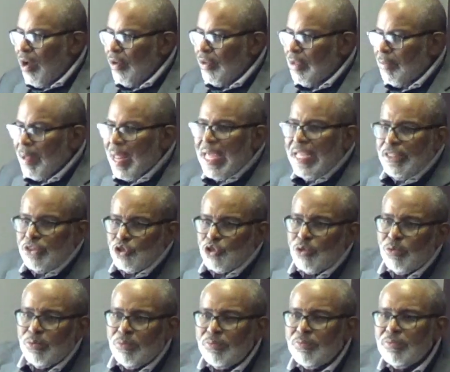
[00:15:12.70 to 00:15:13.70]
him
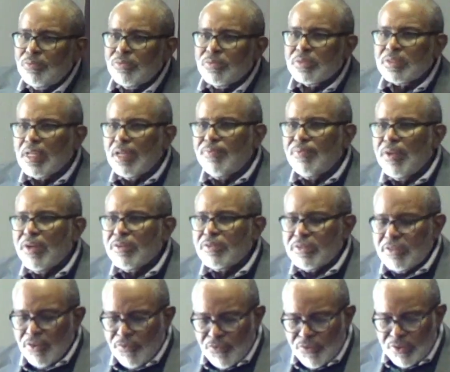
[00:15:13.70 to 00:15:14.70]
angel. Some,
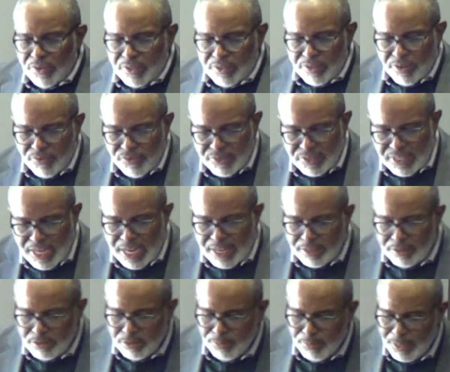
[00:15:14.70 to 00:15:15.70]
there's different
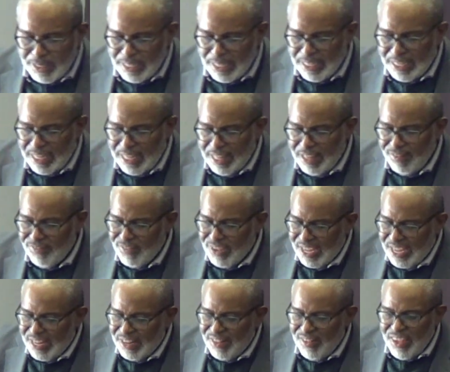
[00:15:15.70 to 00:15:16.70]
titles, but in any
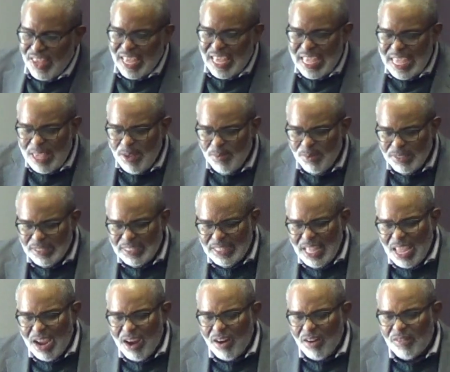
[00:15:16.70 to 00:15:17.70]
event, he was
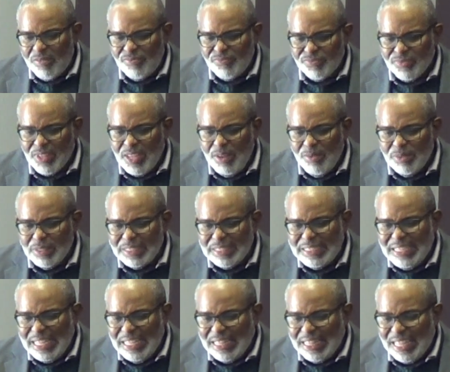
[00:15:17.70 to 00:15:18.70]
there. He was
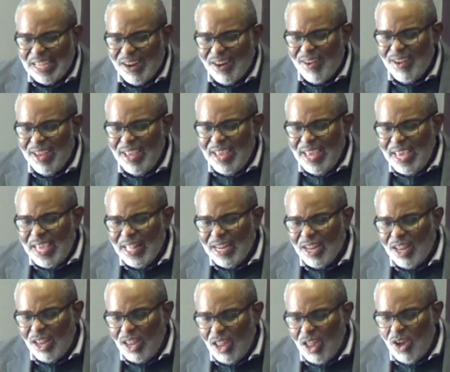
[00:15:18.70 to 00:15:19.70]
sitting there in
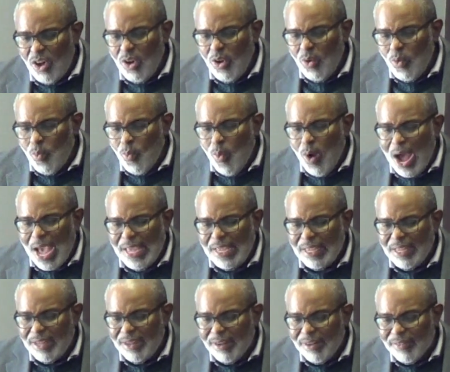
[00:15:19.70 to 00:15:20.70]
a long white
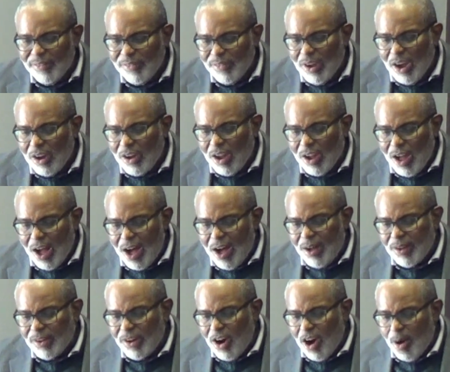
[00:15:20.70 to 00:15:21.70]

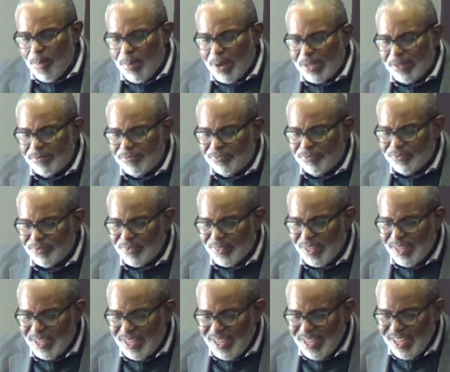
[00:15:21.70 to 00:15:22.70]
garment.
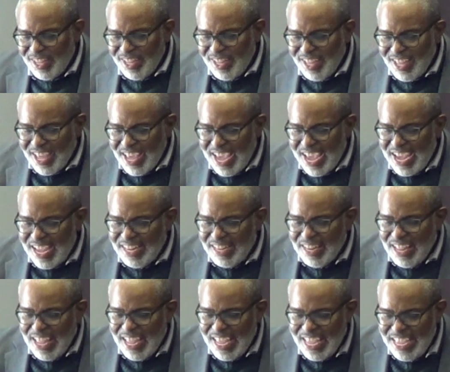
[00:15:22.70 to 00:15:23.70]
And
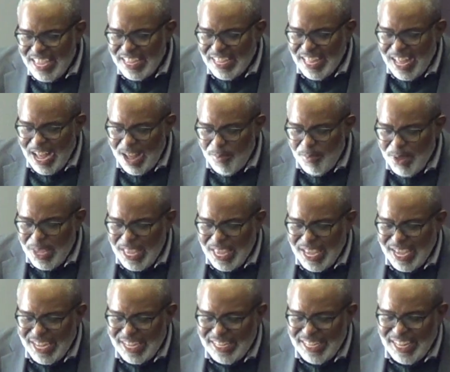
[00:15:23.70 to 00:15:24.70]
he come
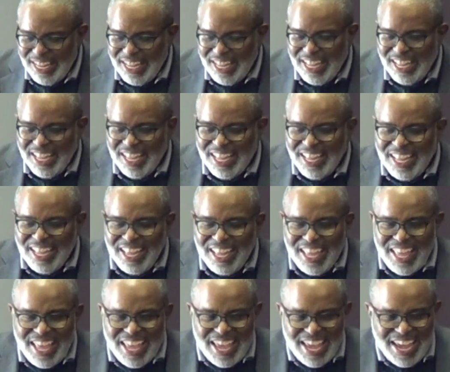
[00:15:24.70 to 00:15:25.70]
in,
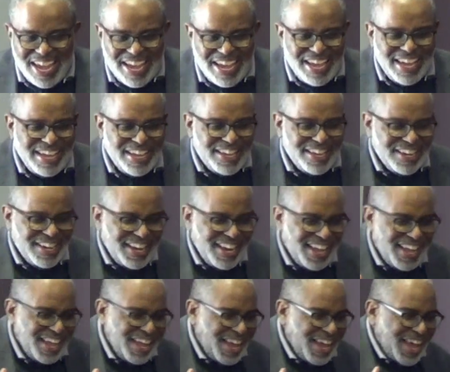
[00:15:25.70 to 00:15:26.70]
and
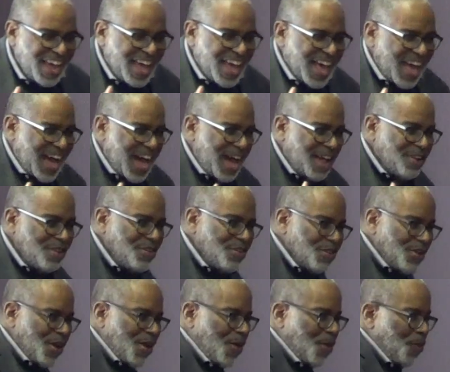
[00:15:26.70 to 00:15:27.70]
how do
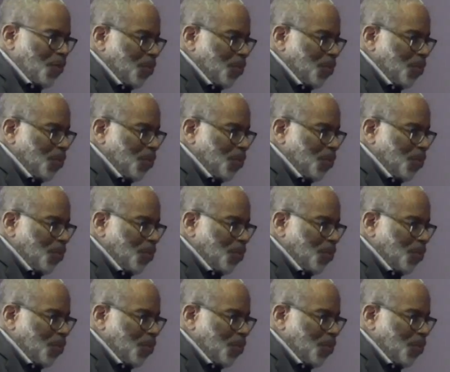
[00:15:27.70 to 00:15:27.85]
you know